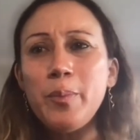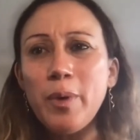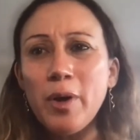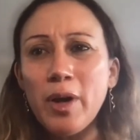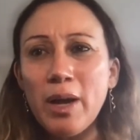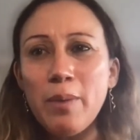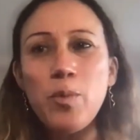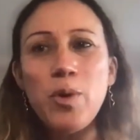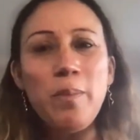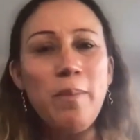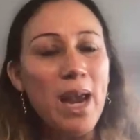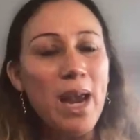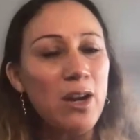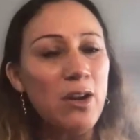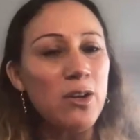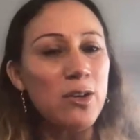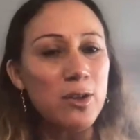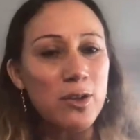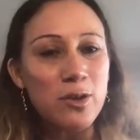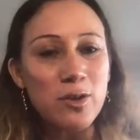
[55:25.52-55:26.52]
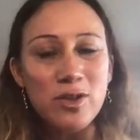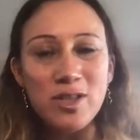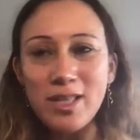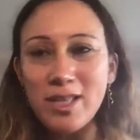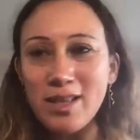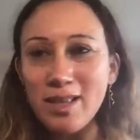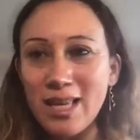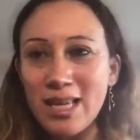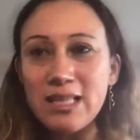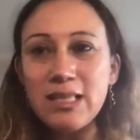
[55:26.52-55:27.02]
okay, we may not use
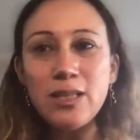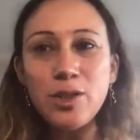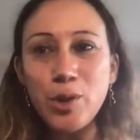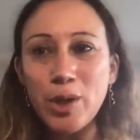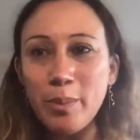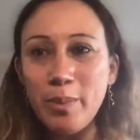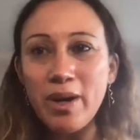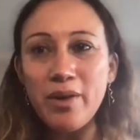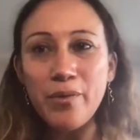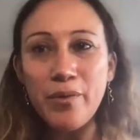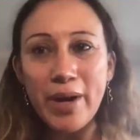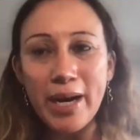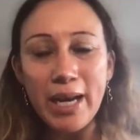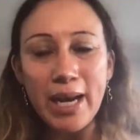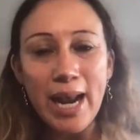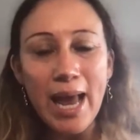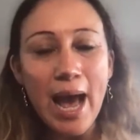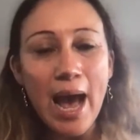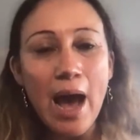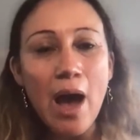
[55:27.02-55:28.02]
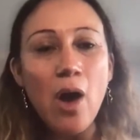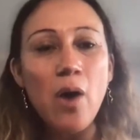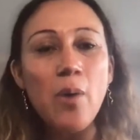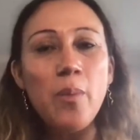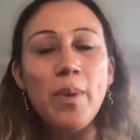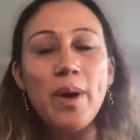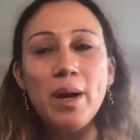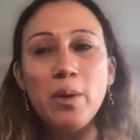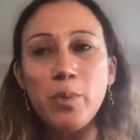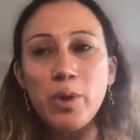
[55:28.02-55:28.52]
this treatment right now,
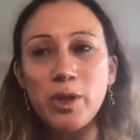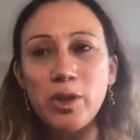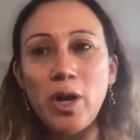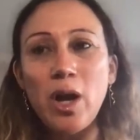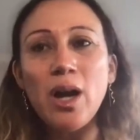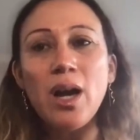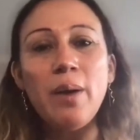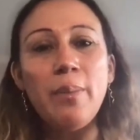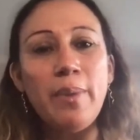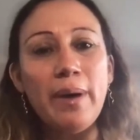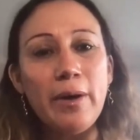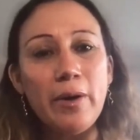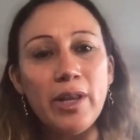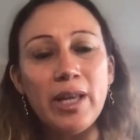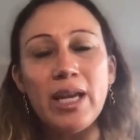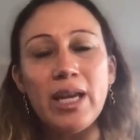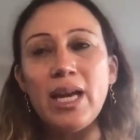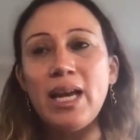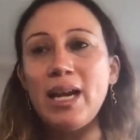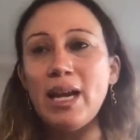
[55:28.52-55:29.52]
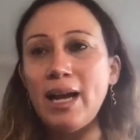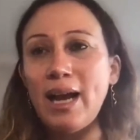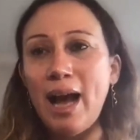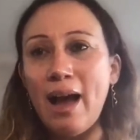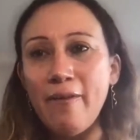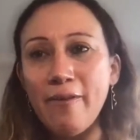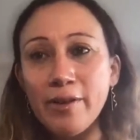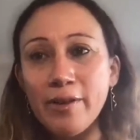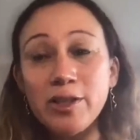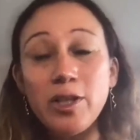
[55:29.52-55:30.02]
but we talk about it,
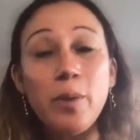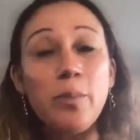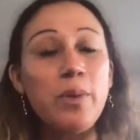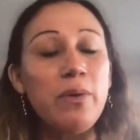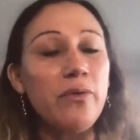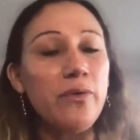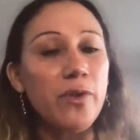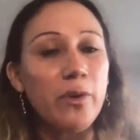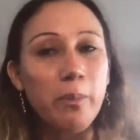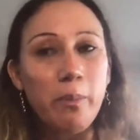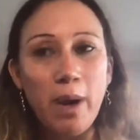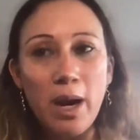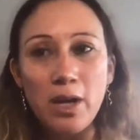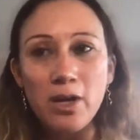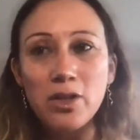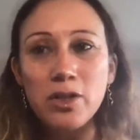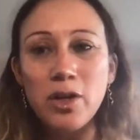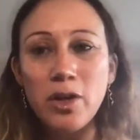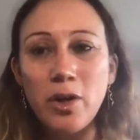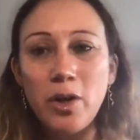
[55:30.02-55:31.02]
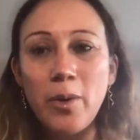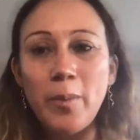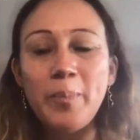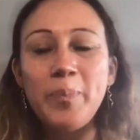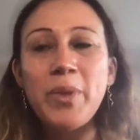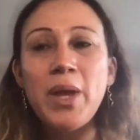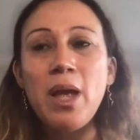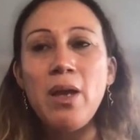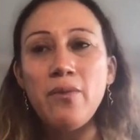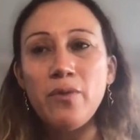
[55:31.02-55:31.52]
have some
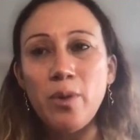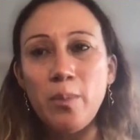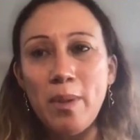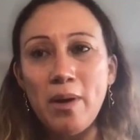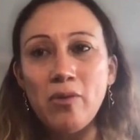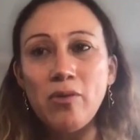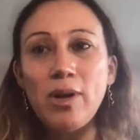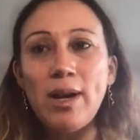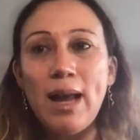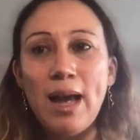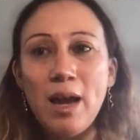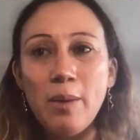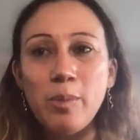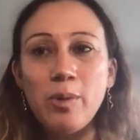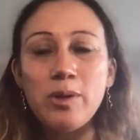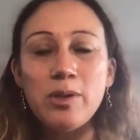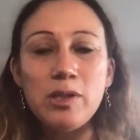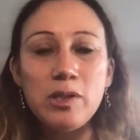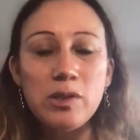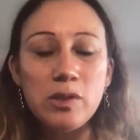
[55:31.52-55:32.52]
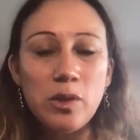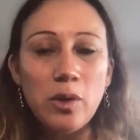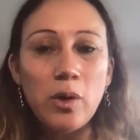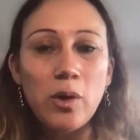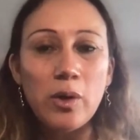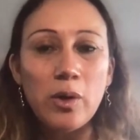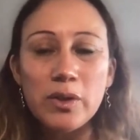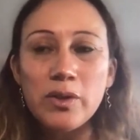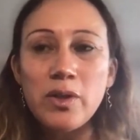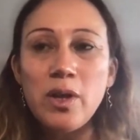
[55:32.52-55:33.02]
information from a reliable
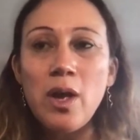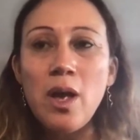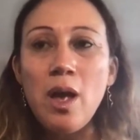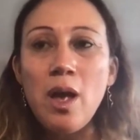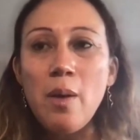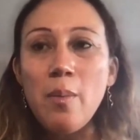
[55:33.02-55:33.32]
source.